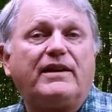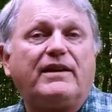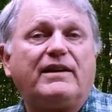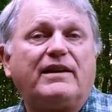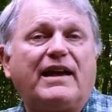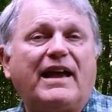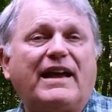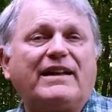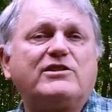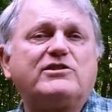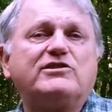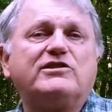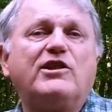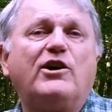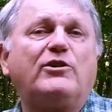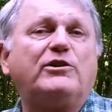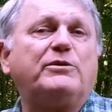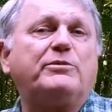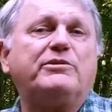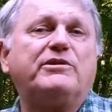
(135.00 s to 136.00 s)
And it's
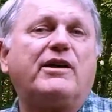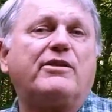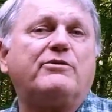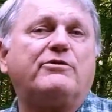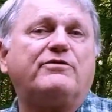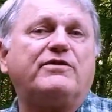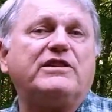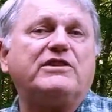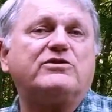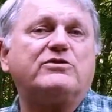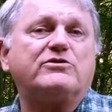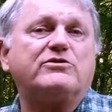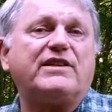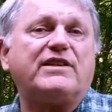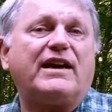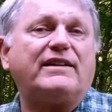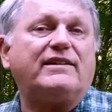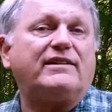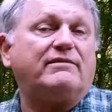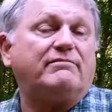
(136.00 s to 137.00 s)
loaded with other features
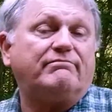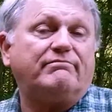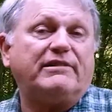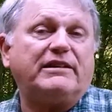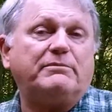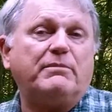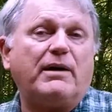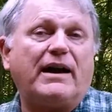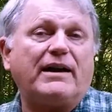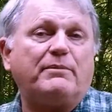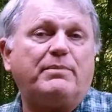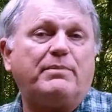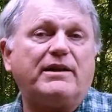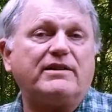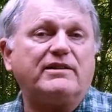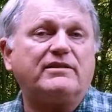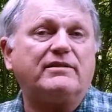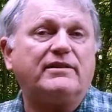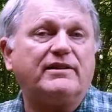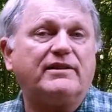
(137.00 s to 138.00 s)
that, in my
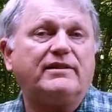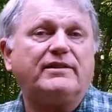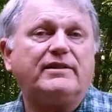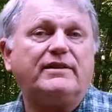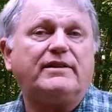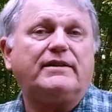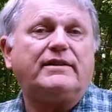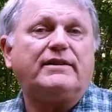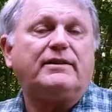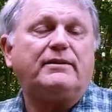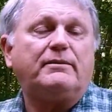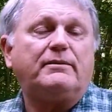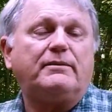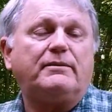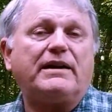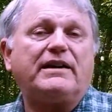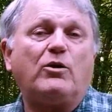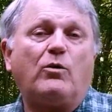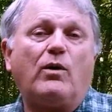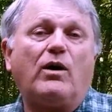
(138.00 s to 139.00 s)
opinion,
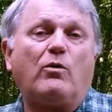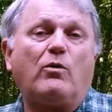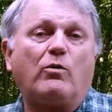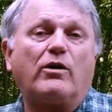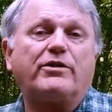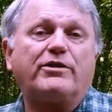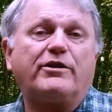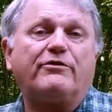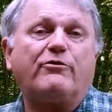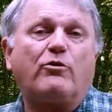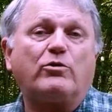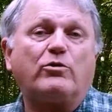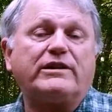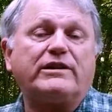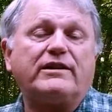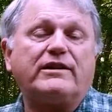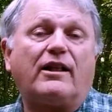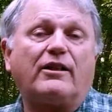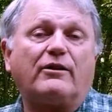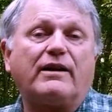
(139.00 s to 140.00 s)
make it well worth a
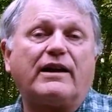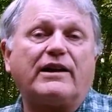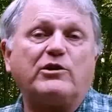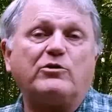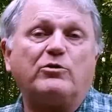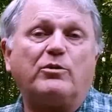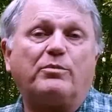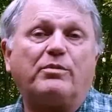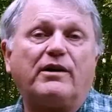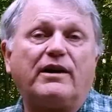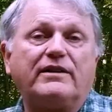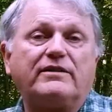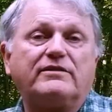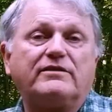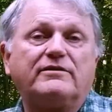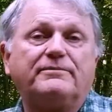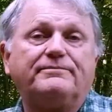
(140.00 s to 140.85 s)
$40 annual price.